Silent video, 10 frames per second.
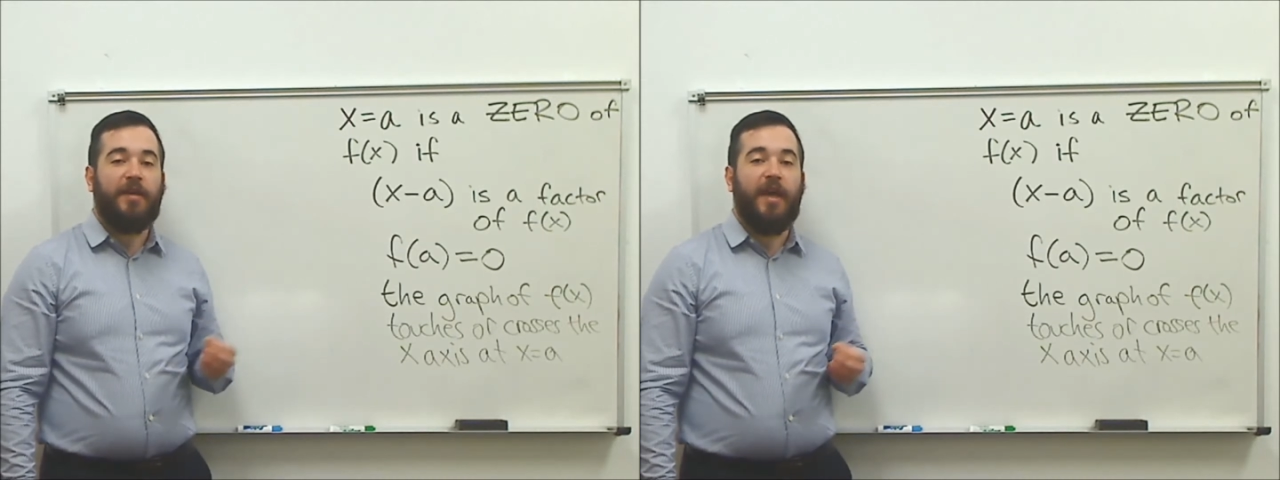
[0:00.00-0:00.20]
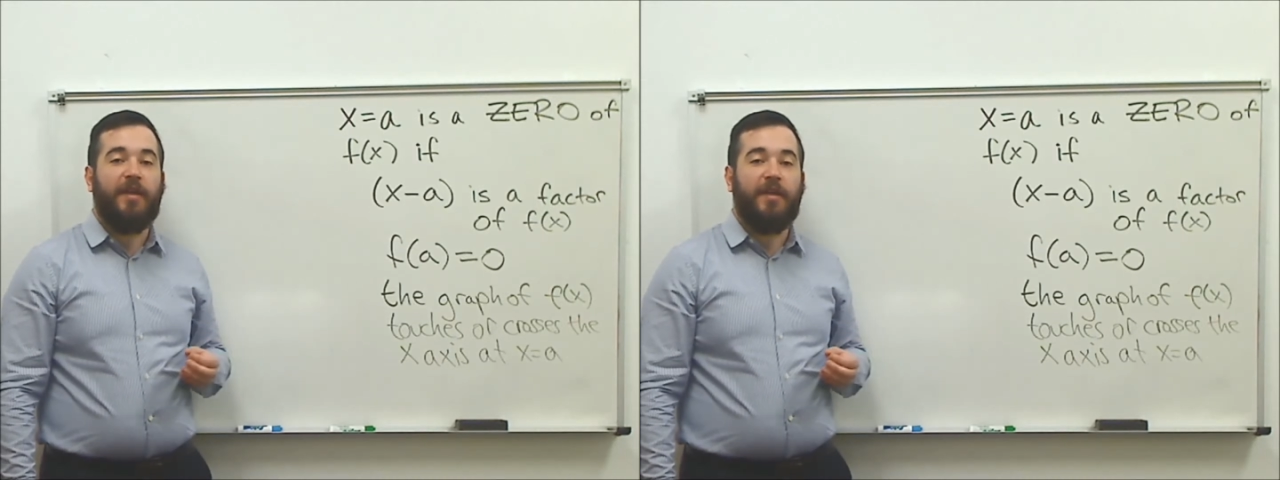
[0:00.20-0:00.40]

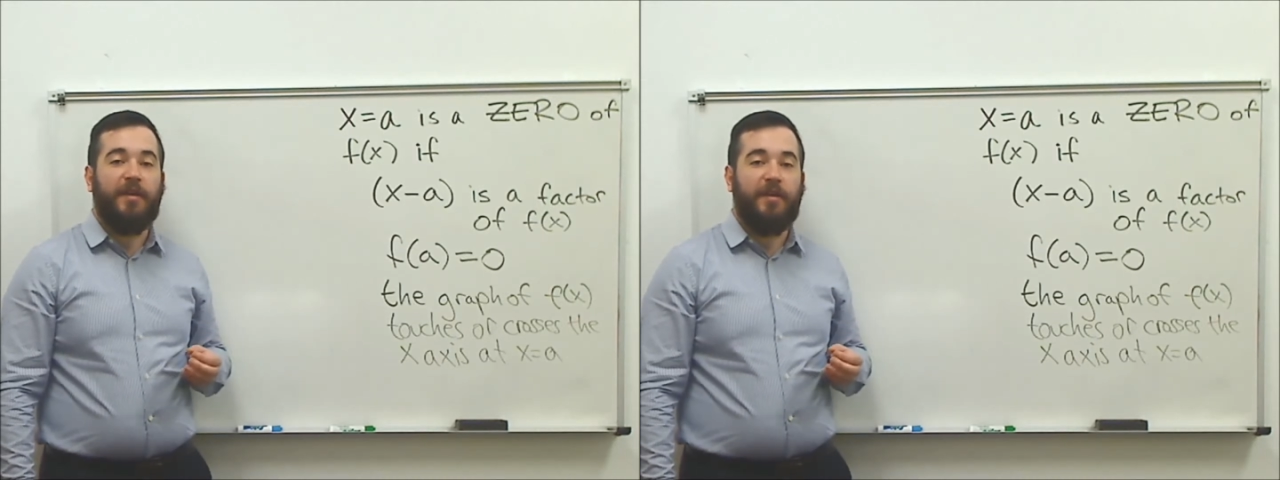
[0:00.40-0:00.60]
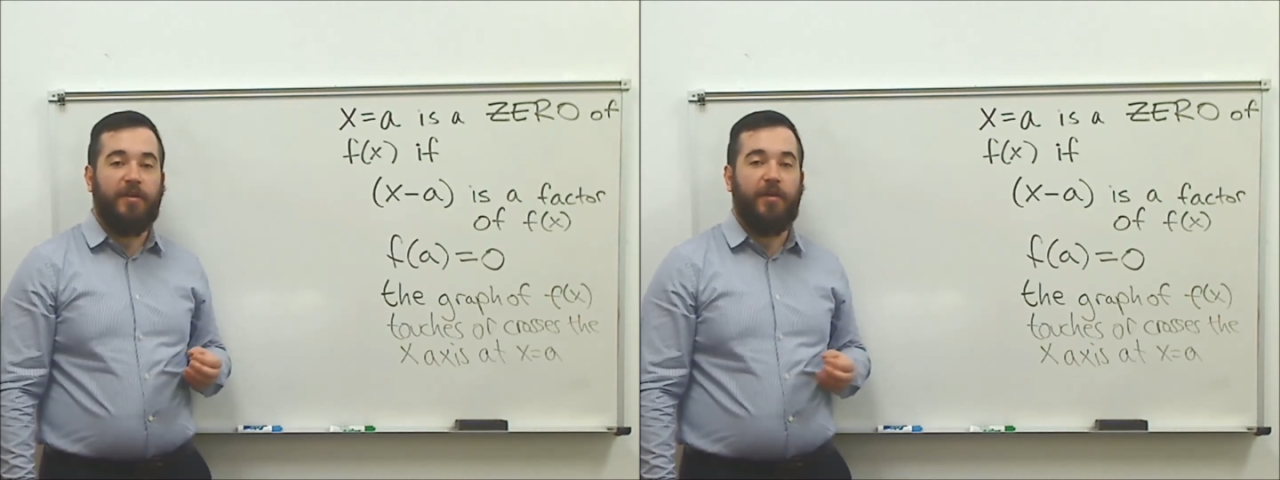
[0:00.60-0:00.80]
has a
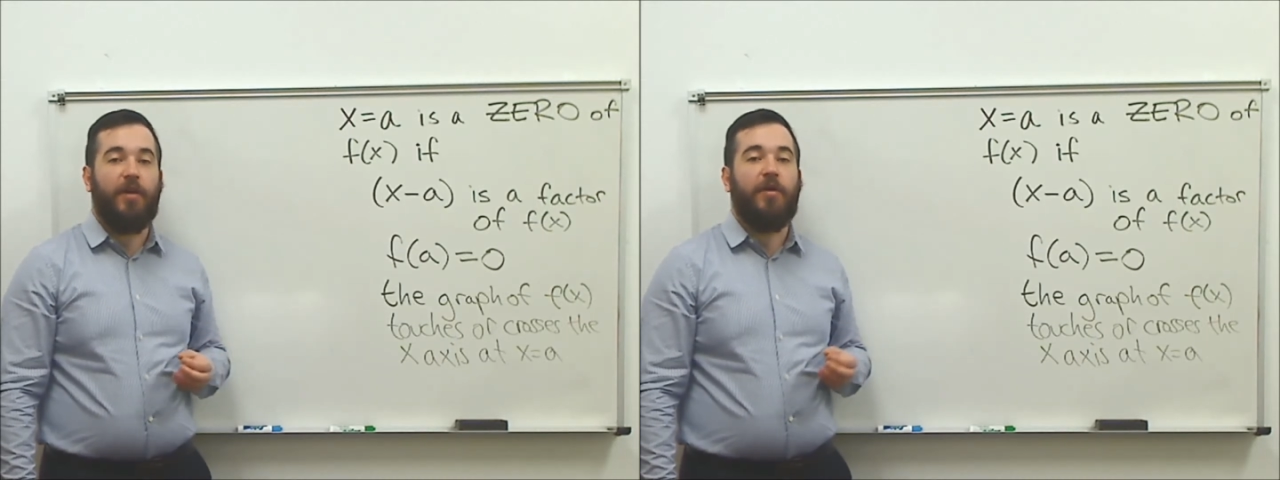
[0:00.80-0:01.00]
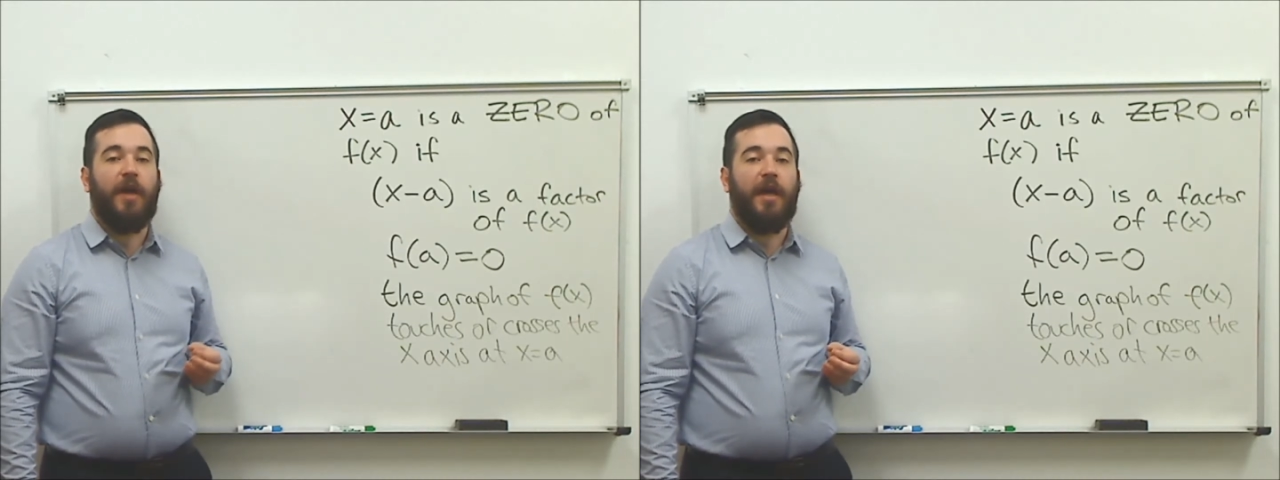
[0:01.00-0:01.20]

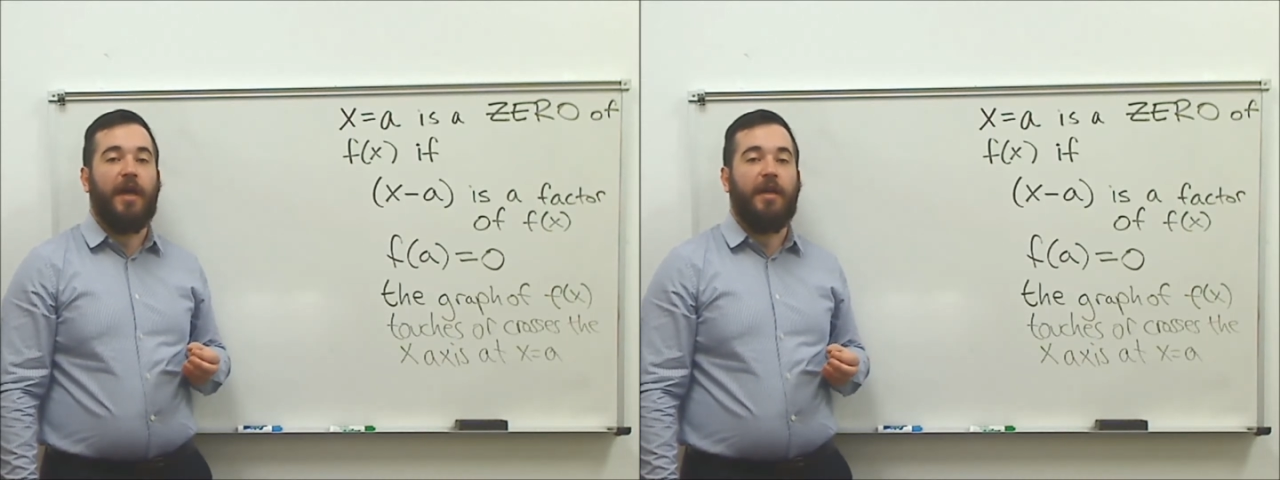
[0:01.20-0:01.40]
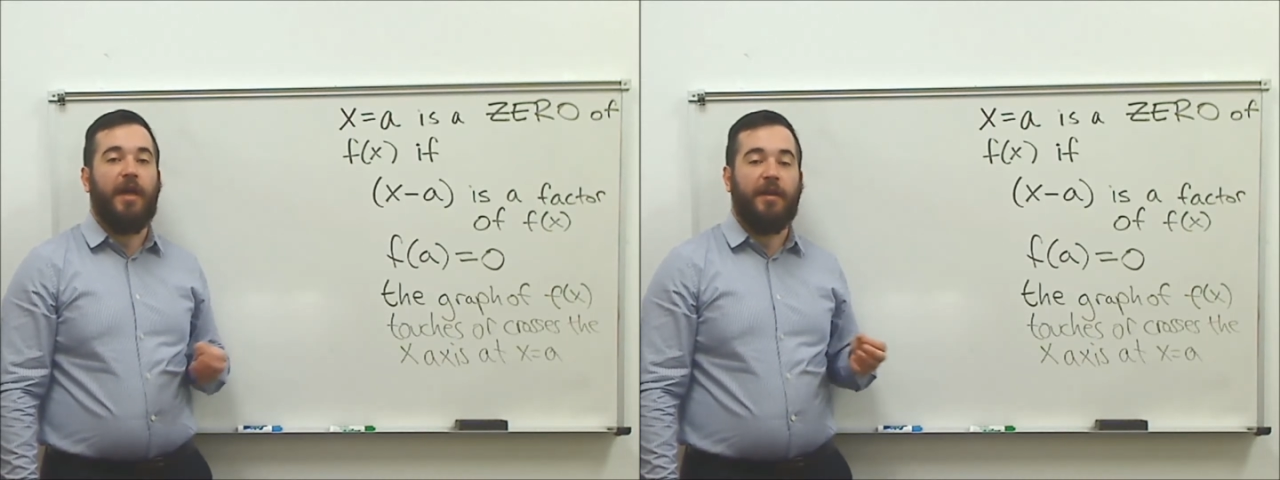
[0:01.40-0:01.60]
0
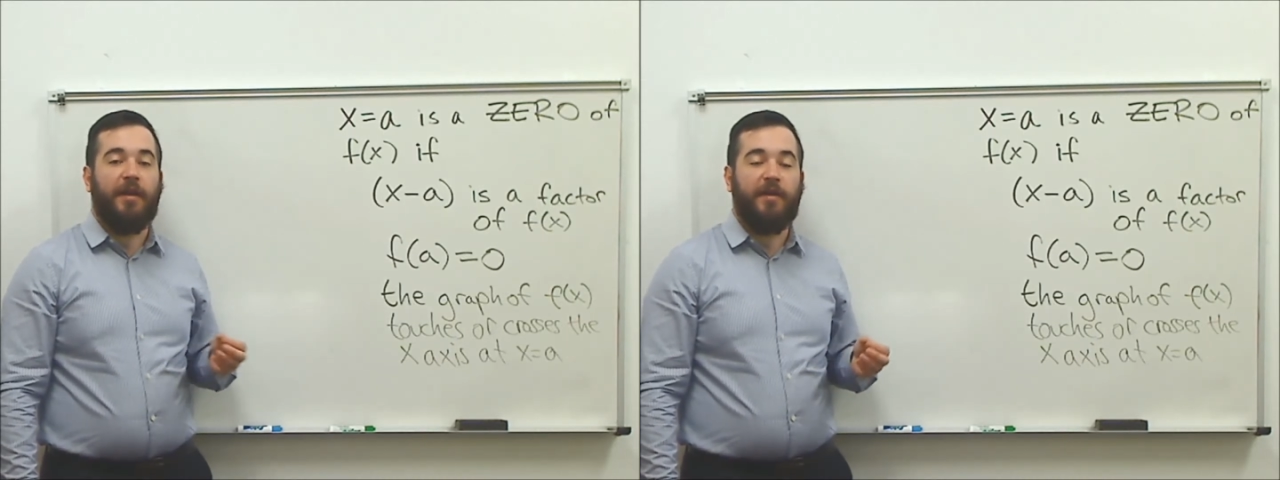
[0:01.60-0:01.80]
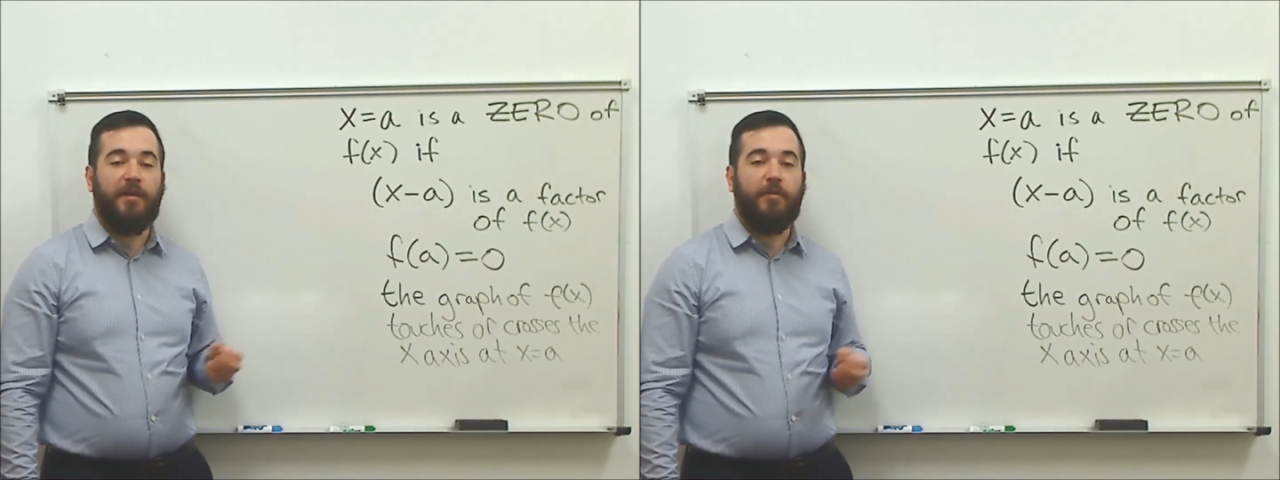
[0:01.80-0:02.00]
at x
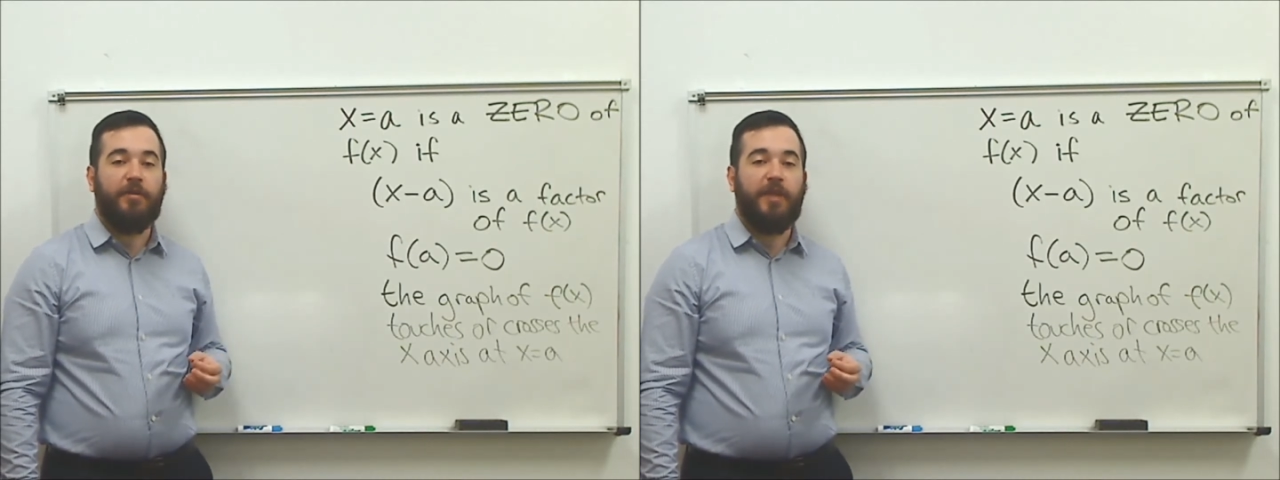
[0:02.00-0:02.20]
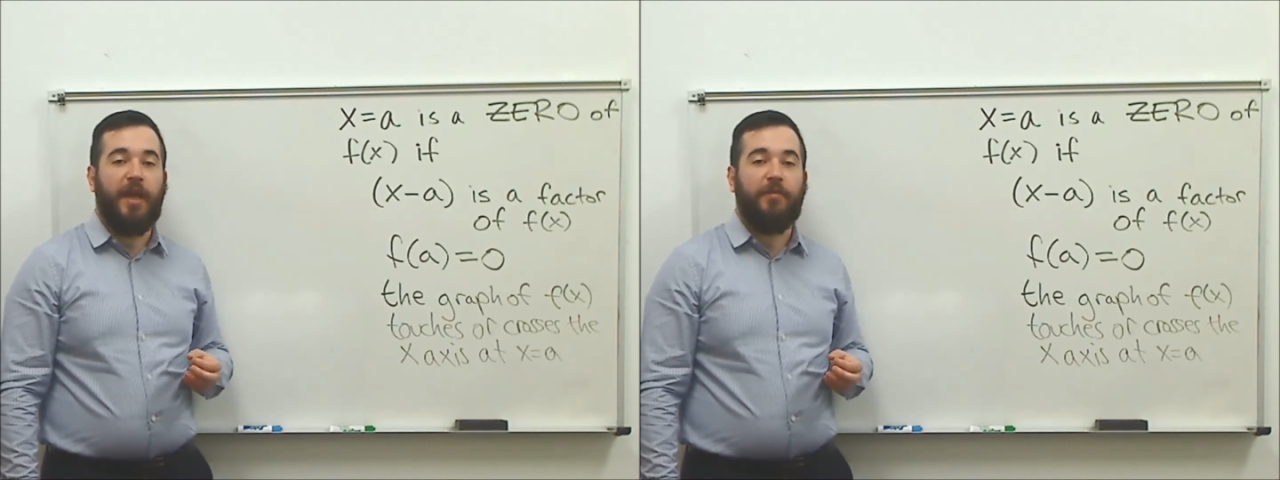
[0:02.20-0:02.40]
equals
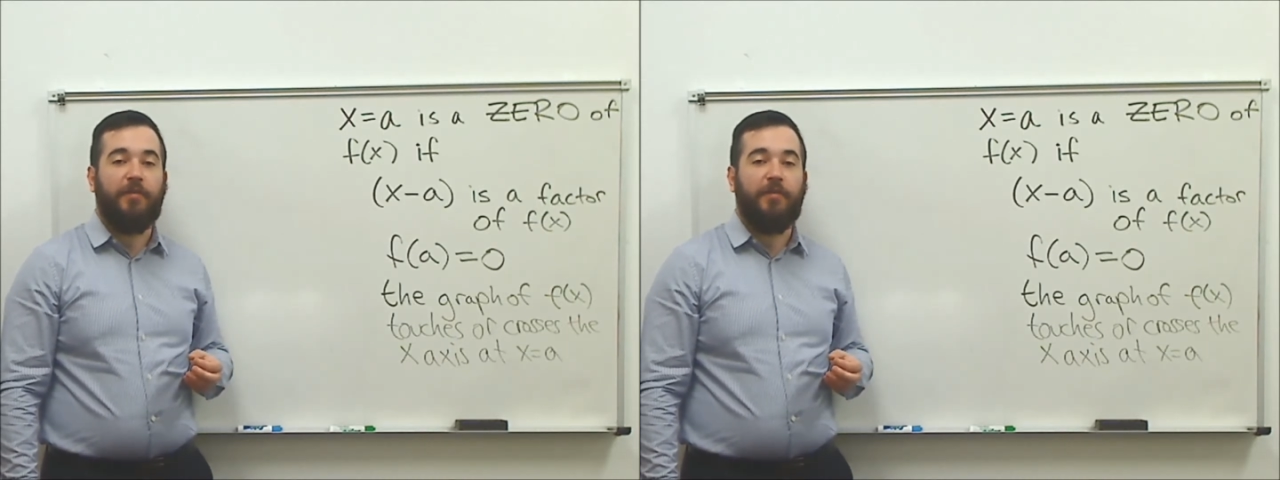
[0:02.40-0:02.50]
a.